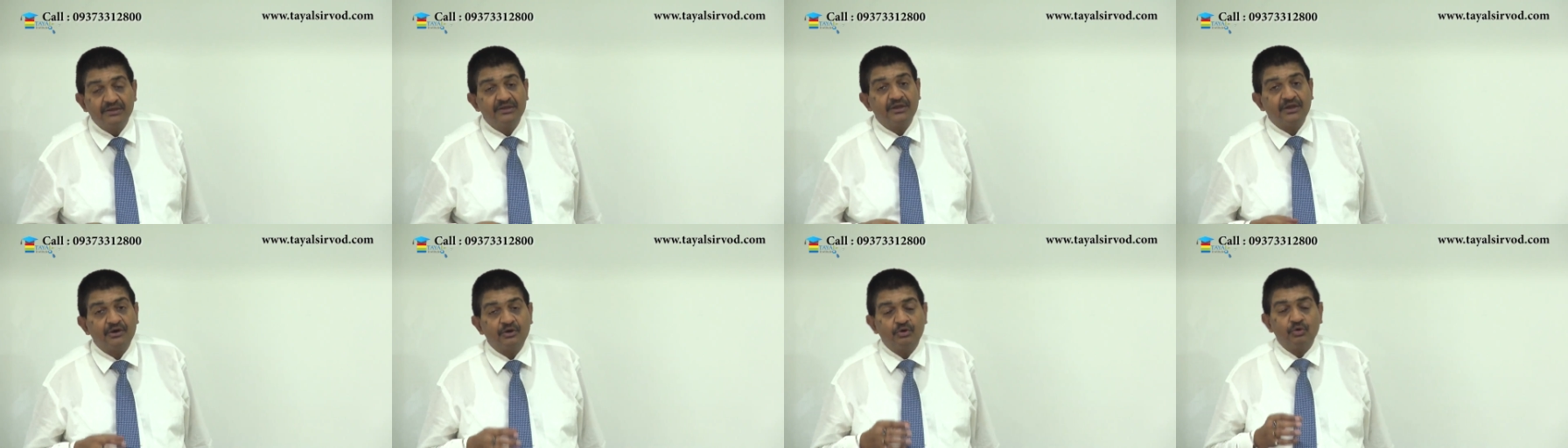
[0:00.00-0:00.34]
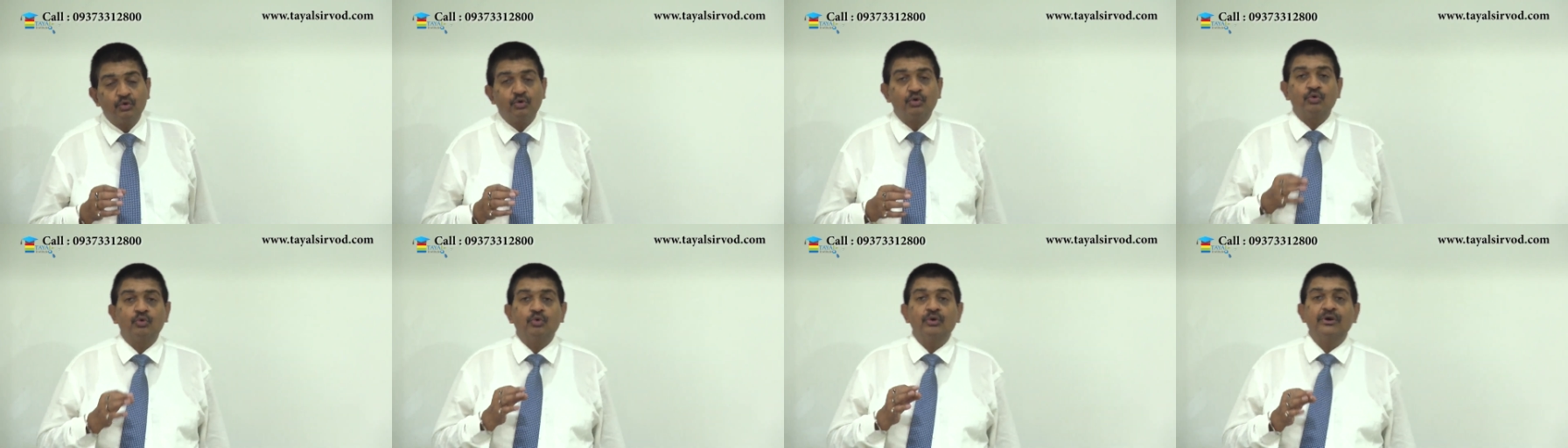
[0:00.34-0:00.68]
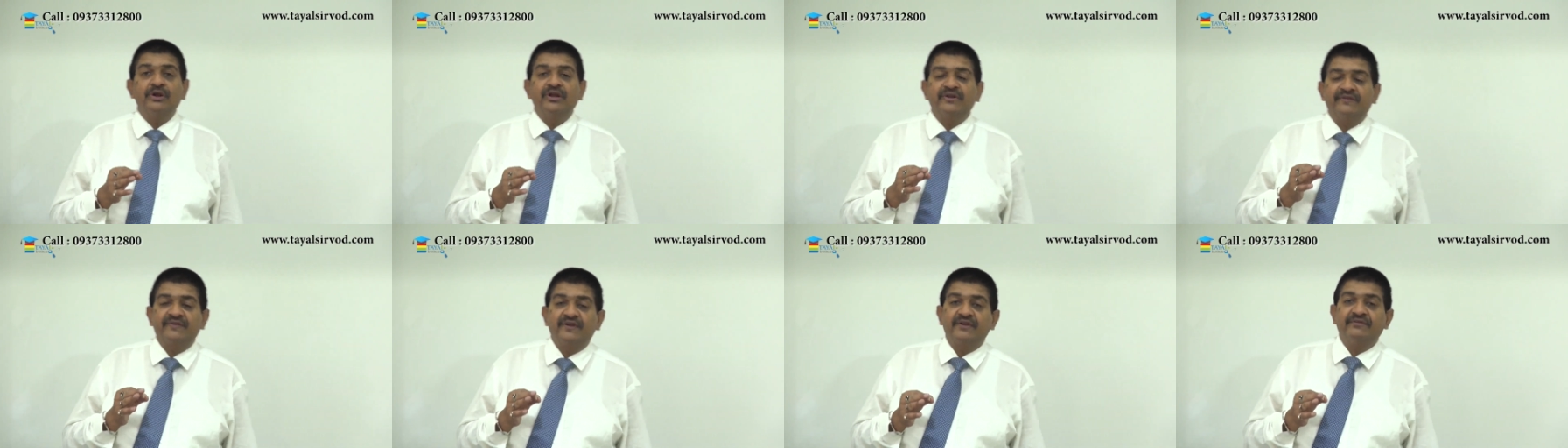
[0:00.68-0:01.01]
the no
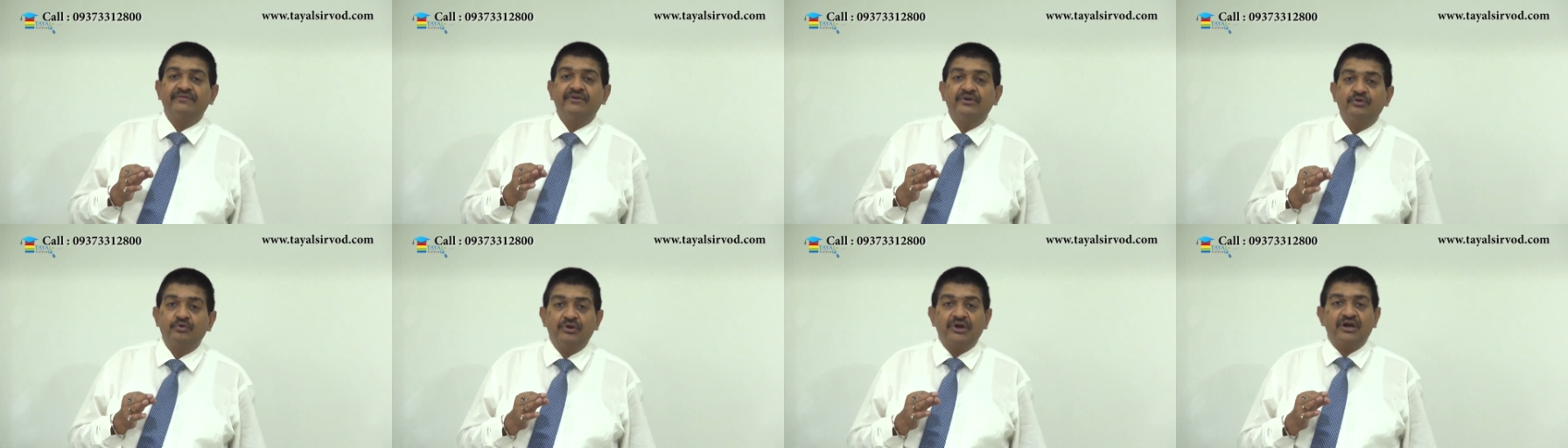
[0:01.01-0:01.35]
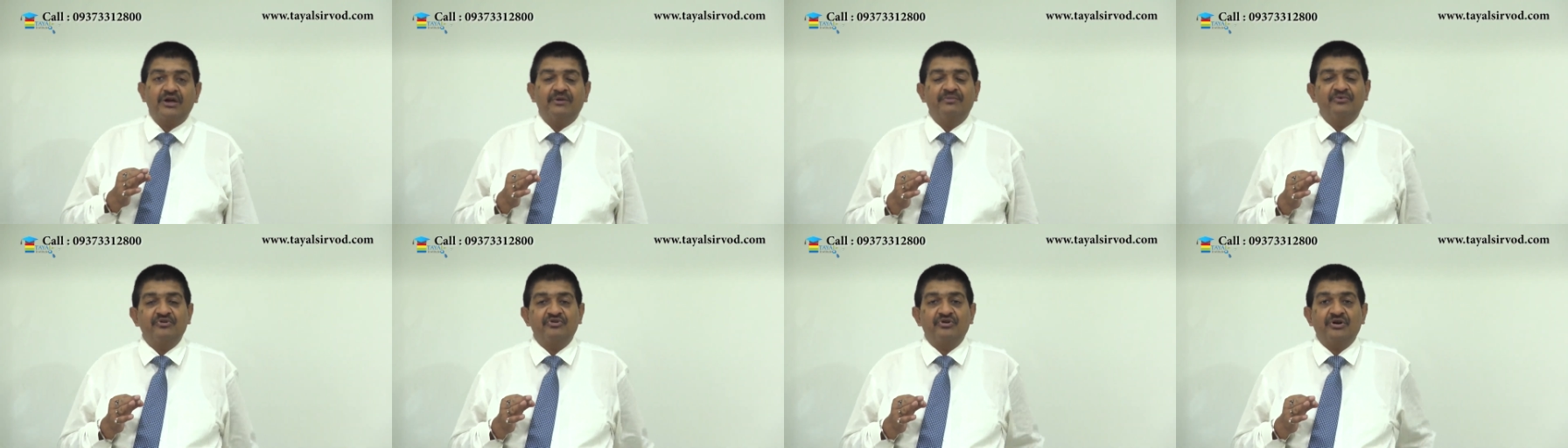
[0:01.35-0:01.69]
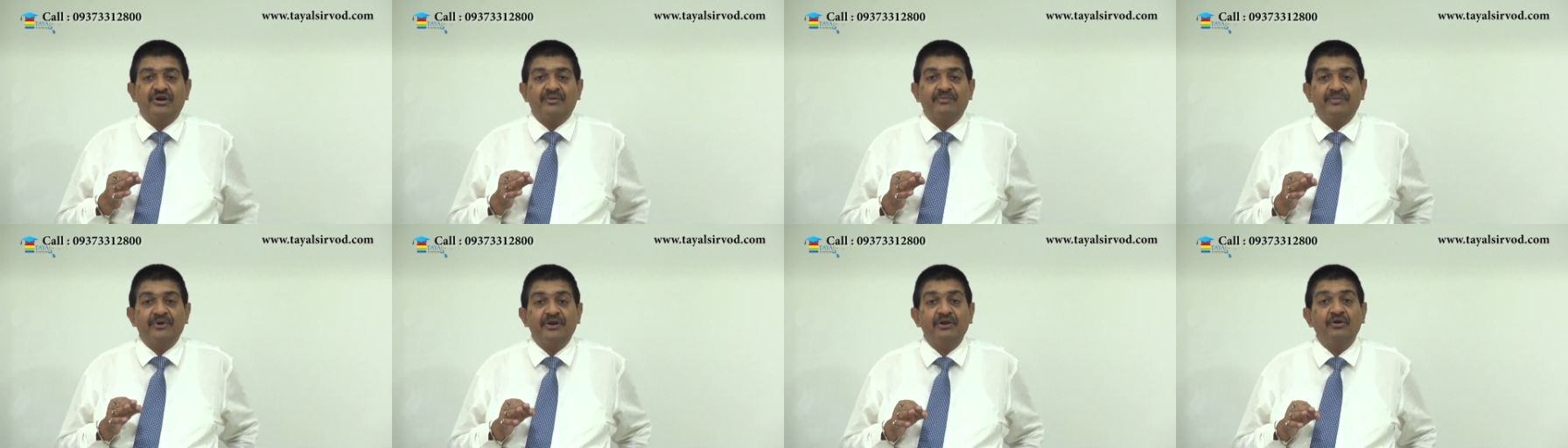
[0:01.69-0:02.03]
role is given to the
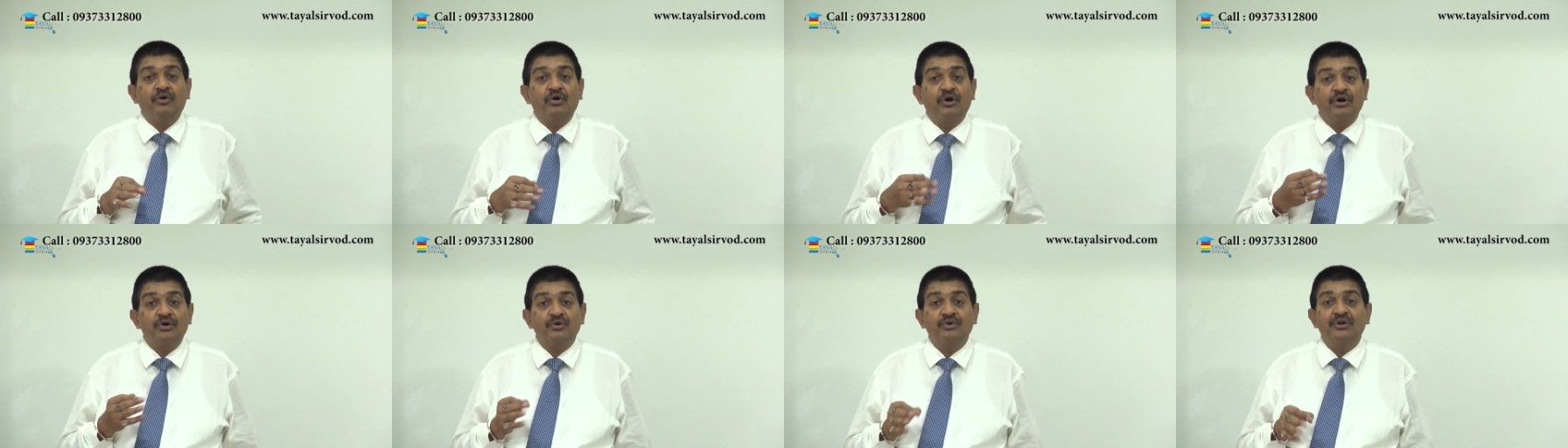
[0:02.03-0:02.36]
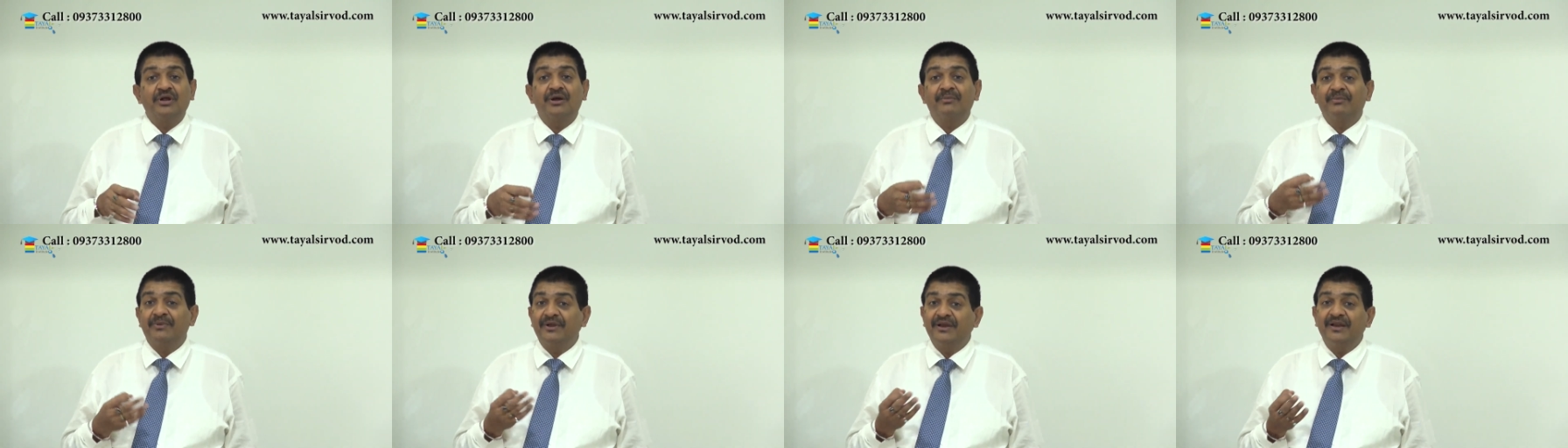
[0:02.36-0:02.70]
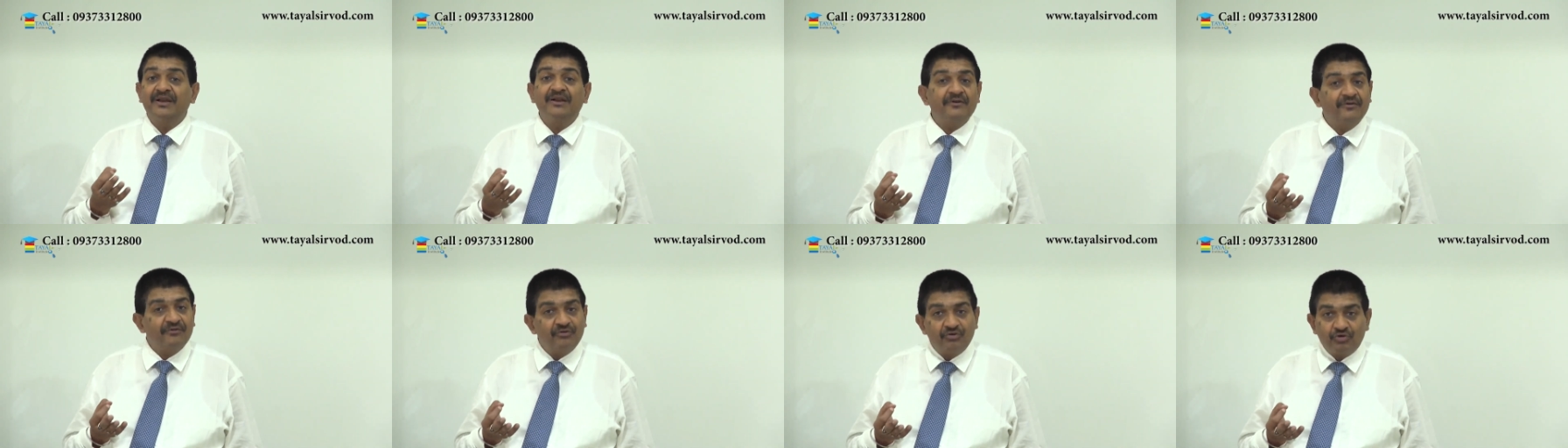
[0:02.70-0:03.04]
commissioner appeal or to the
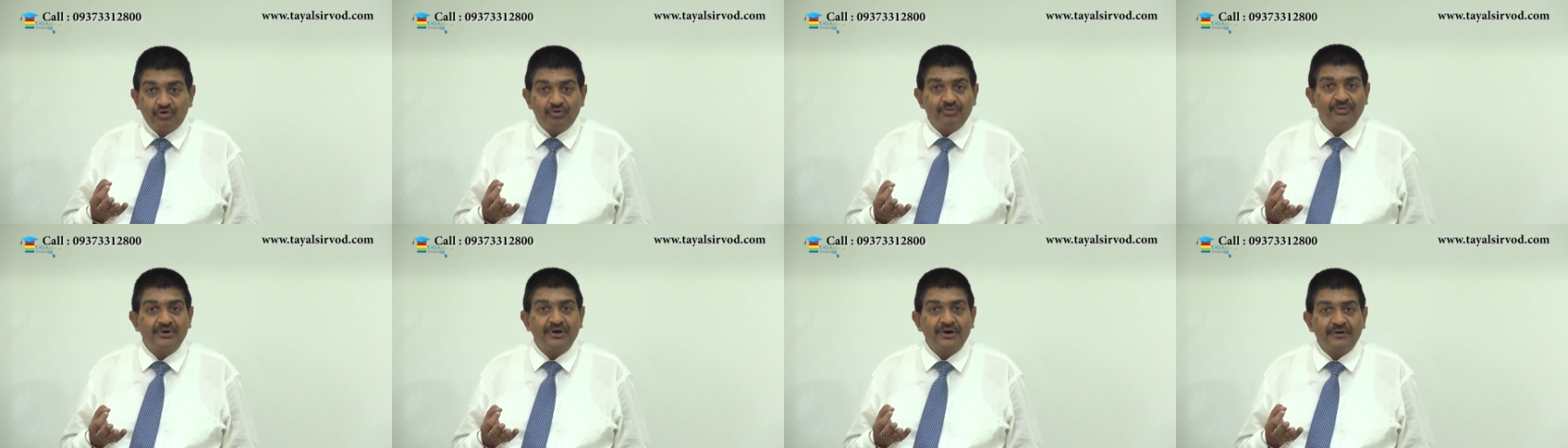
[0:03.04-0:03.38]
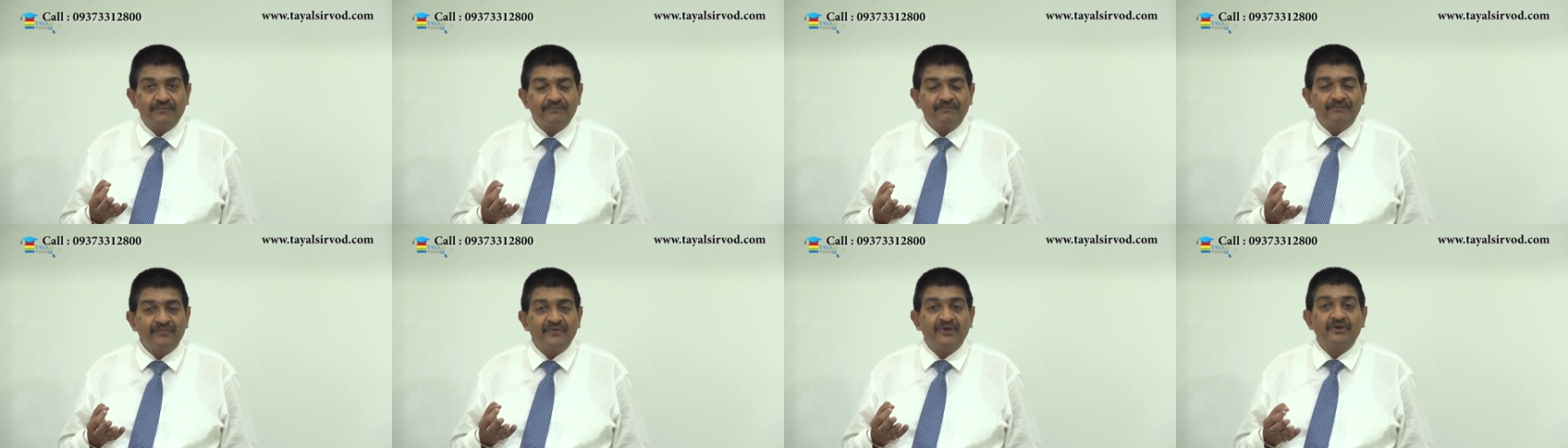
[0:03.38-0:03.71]
appellate tribunal.